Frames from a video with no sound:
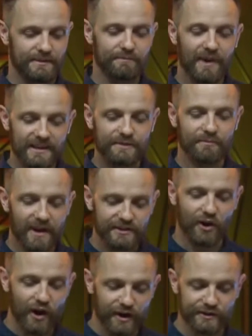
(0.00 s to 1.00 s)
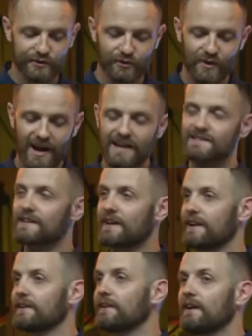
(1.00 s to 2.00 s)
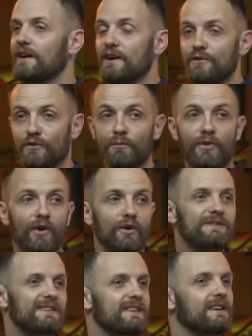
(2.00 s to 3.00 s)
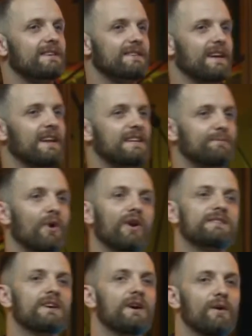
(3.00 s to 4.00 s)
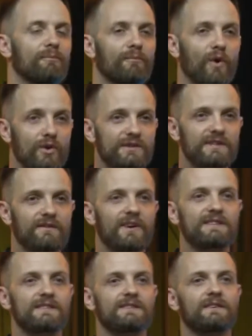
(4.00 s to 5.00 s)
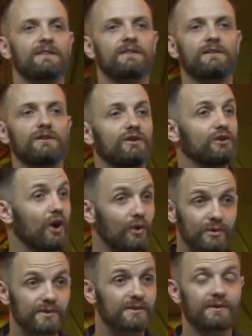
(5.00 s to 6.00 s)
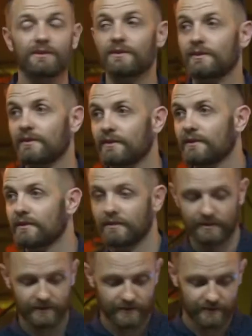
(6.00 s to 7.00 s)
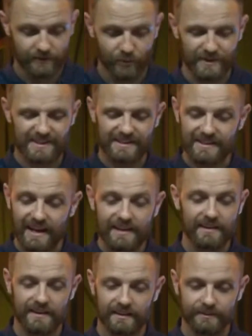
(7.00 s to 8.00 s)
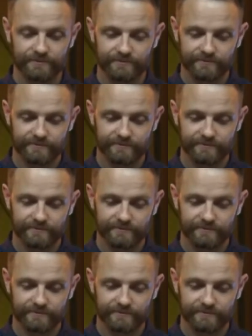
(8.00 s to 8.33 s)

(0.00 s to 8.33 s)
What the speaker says: It's much, much harder to rise again from those things. And let's be honest, most of us don't. We stay there.